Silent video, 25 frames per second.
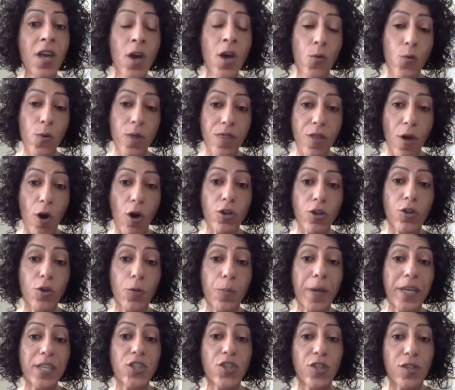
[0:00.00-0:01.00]
with the
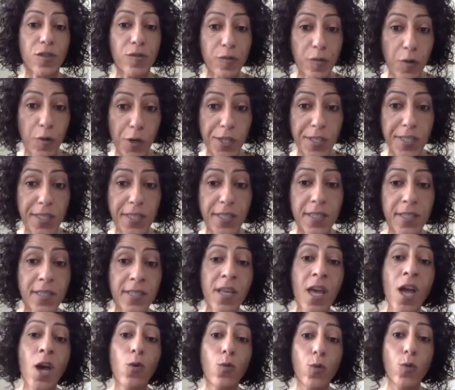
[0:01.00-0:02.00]
occupation forces,
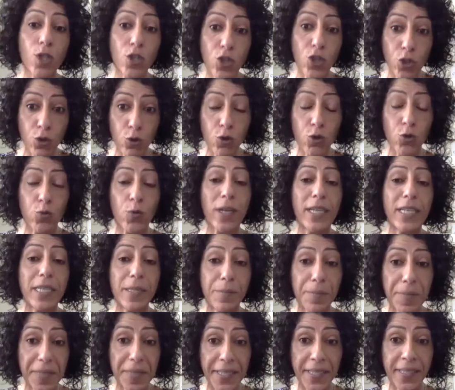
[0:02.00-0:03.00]
which
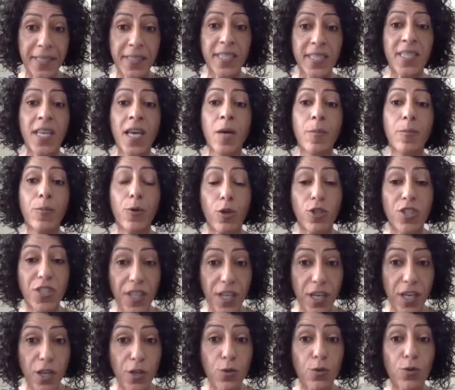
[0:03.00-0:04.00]
usually means
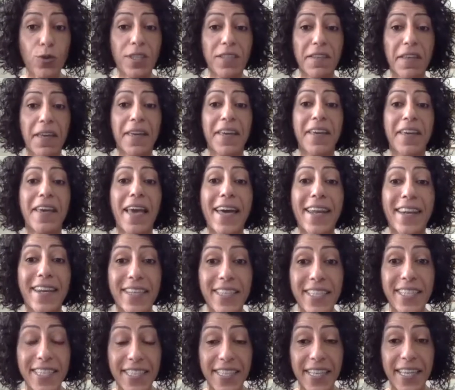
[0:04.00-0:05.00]
prosecuting,
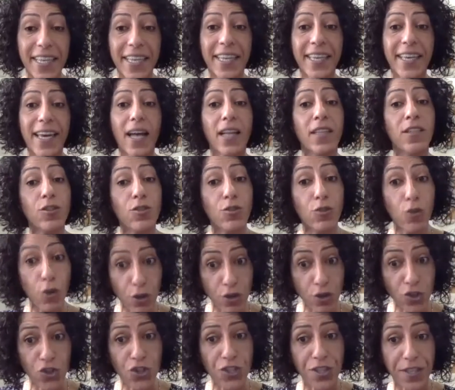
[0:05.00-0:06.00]
arresting, and
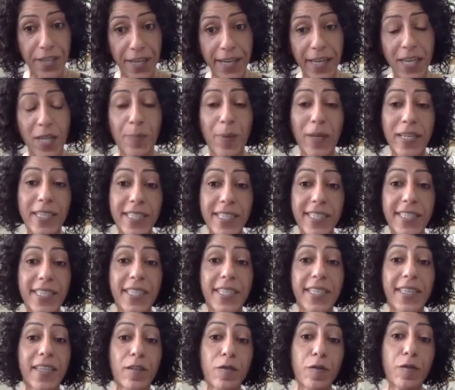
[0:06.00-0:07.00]
torturing
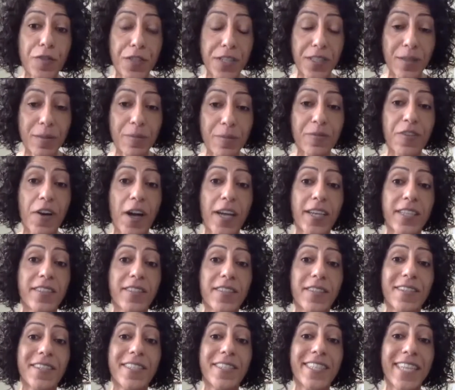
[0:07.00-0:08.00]
Palestinian freedom
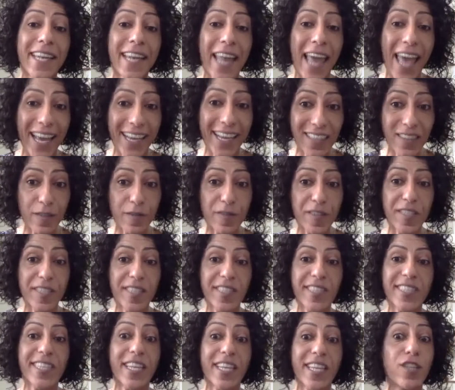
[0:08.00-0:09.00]
fighters and
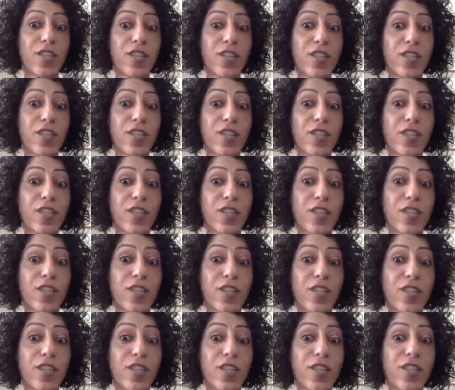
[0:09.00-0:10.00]
activists and
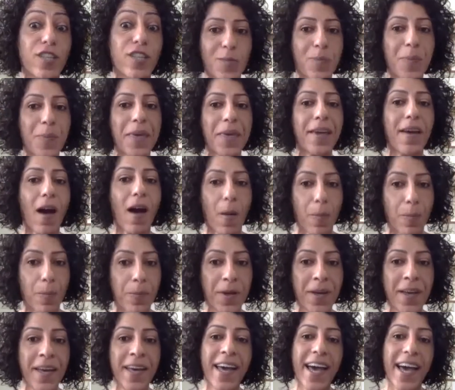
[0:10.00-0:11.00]
journalists that speak
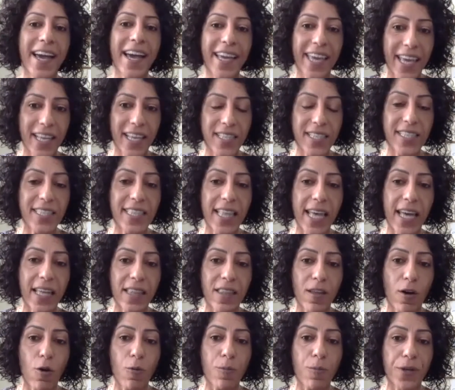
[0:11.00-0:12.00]
up against
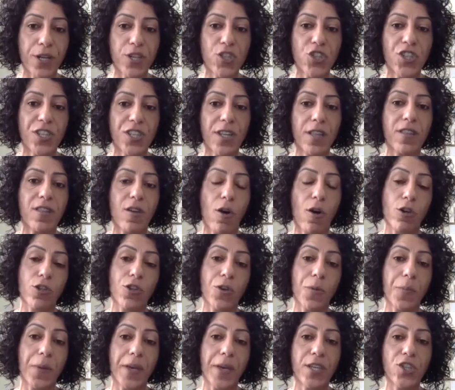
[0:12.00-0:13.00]
the oppression and the
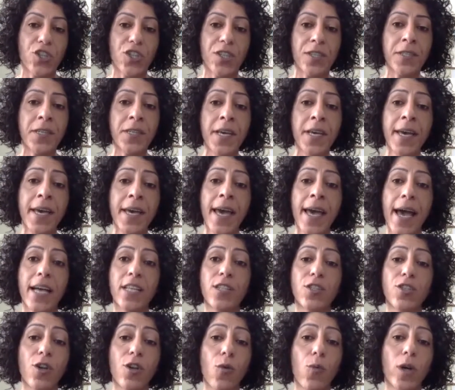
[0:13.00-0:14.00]
occupation.
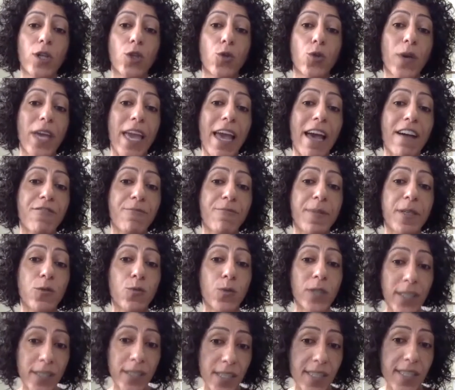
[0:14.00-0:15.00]
And so what we have been
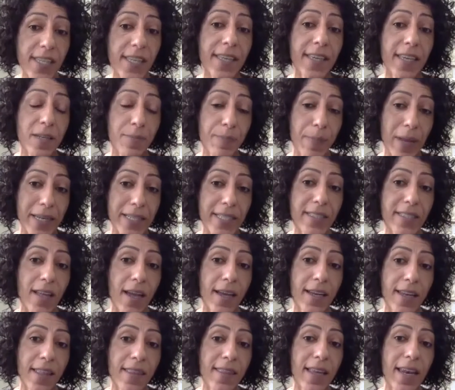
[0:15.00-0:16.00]
witnessing in
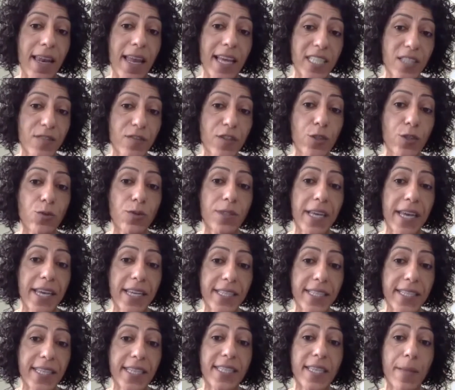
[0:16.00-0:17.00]
Palestine in the last few
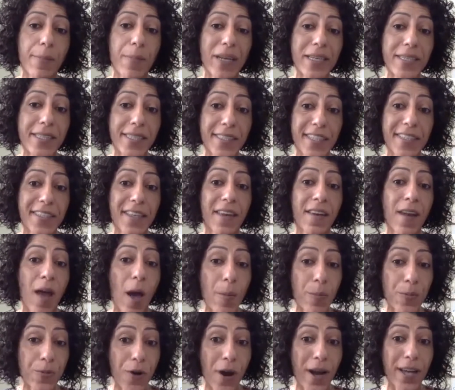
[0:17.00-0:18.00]
days is a Palestinian
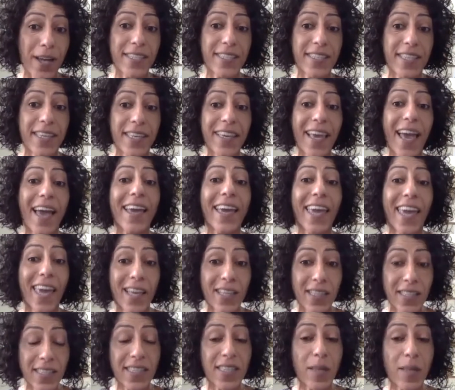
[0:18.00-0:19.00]
uprising
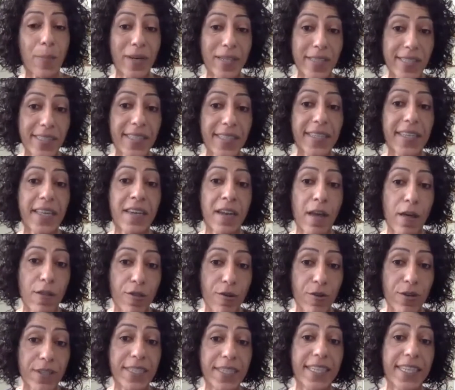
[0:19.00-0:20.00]
against the Palestinian
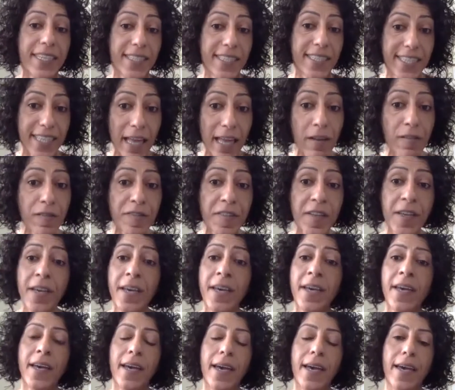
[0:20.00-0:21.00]
Authority itself.
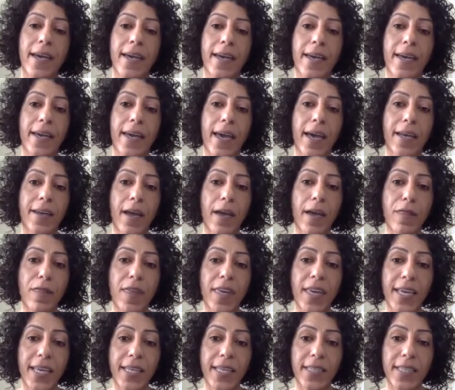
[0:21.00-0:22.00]
And I
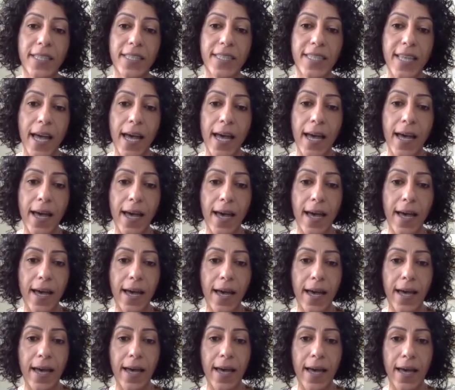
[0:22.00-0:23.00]
think it is
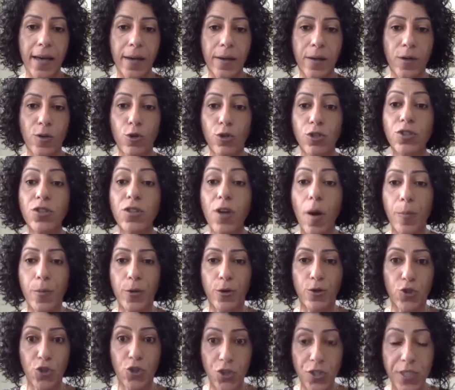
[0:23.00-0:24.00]
a good
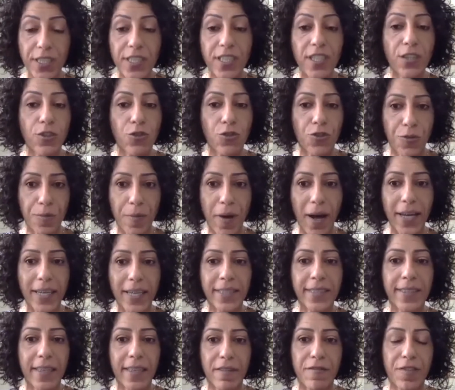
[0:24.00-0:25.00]
opportunity to
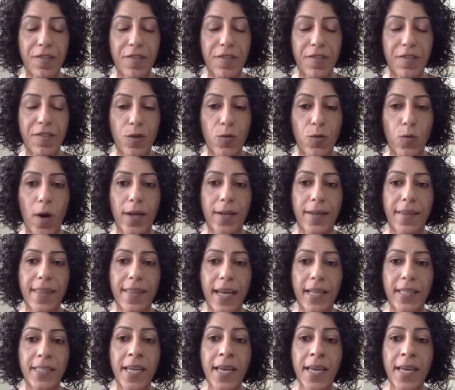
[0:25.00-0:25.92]
remind everyone that